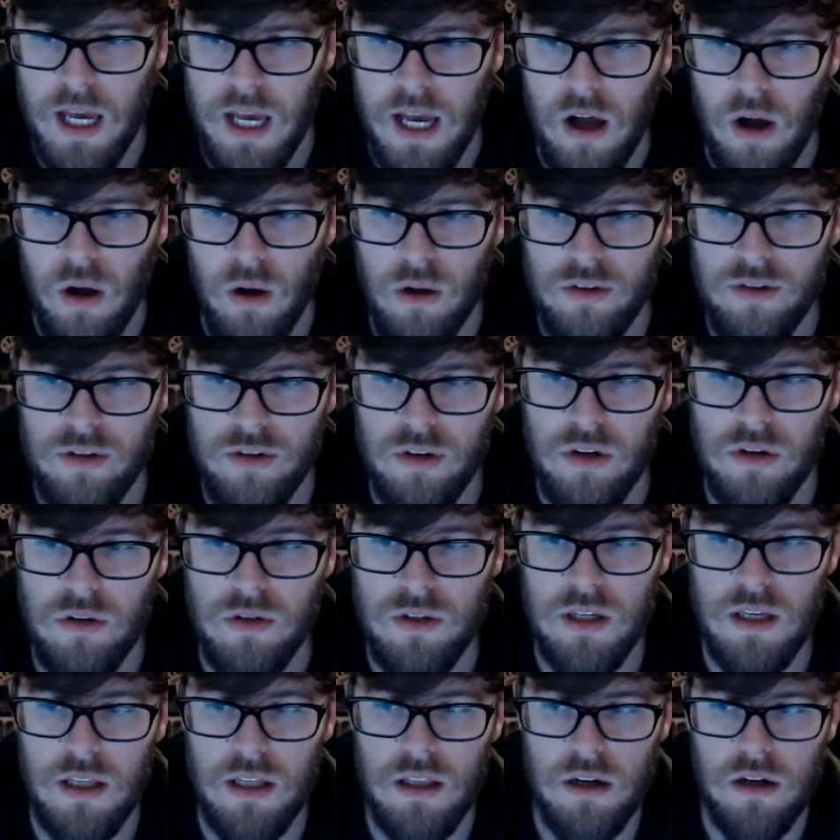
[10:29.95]
Also, you
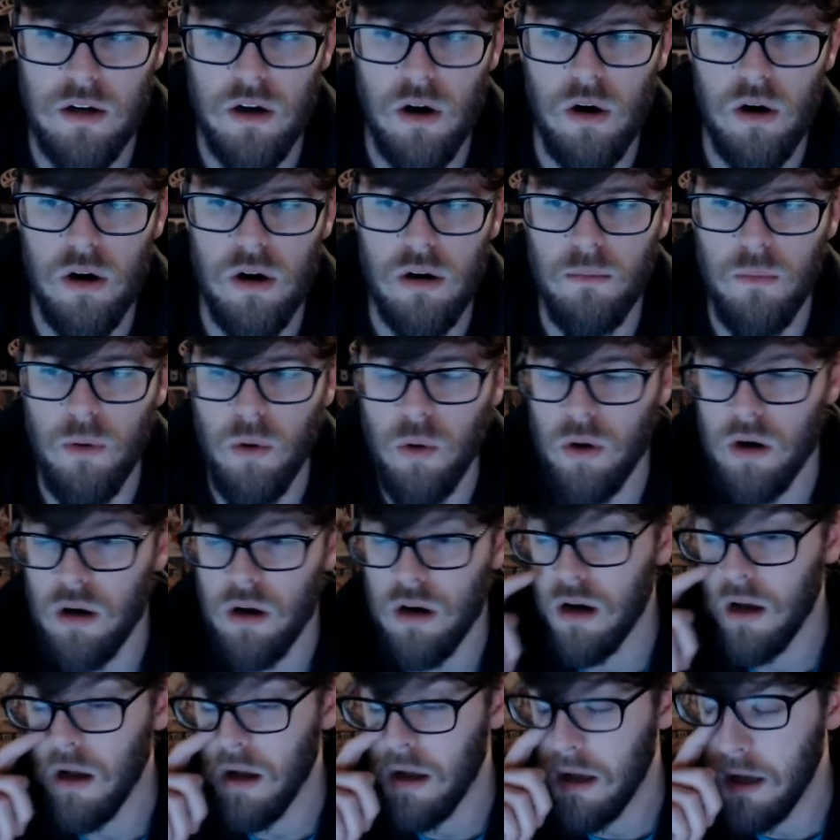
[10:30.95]
see there are
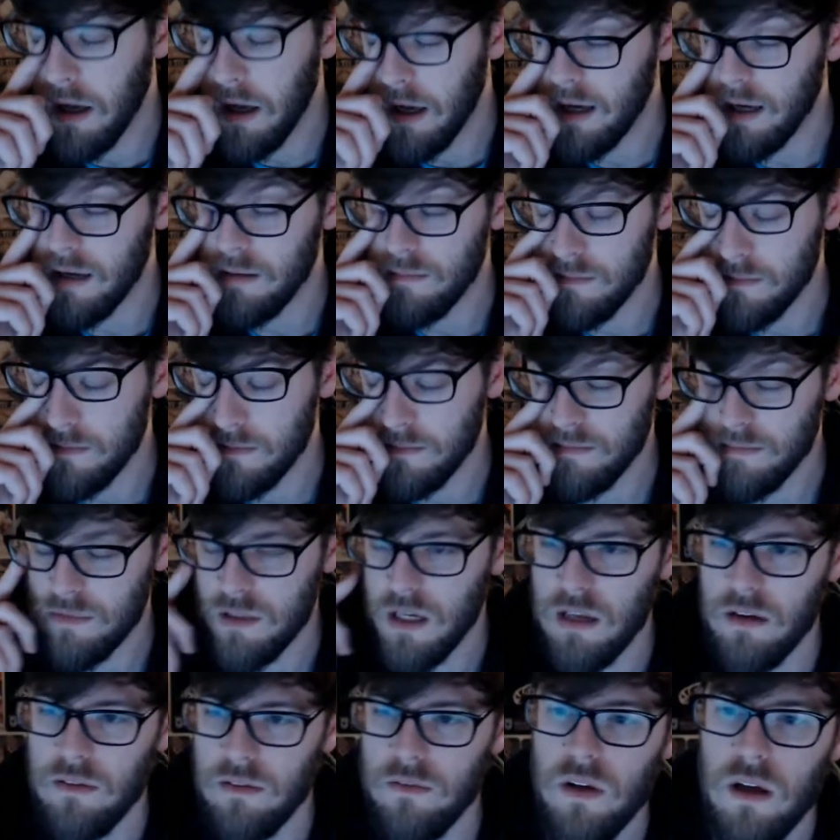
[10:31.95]
more kind
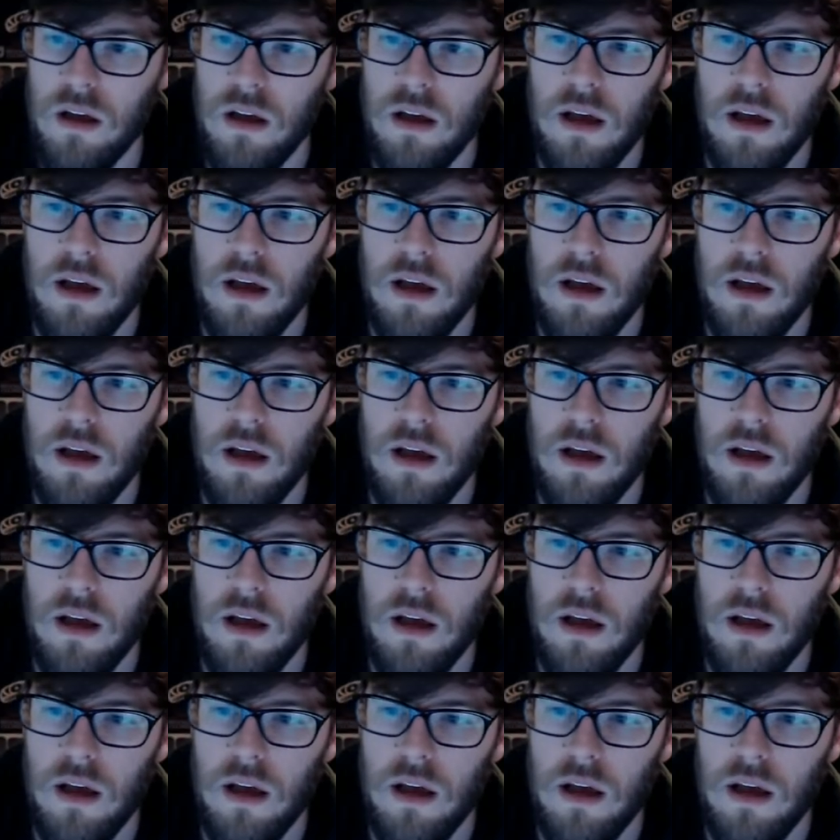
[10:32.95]
of